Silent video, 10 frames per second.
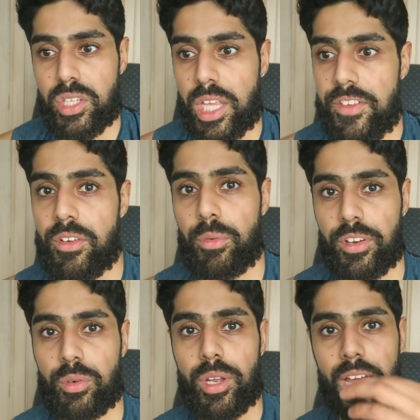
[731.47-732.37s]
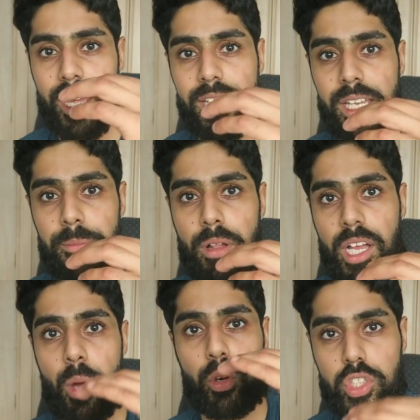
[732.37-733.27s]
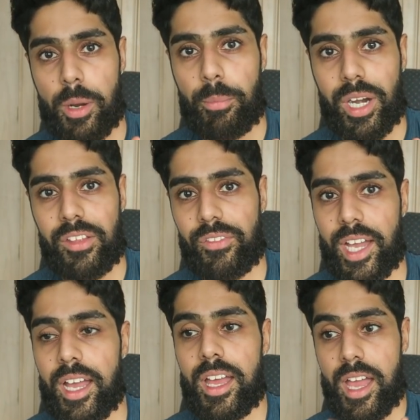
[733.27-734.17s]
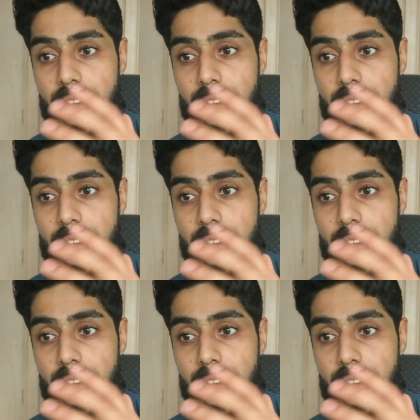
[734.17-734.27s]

So even when I do it like a lean bulk or drop body fat,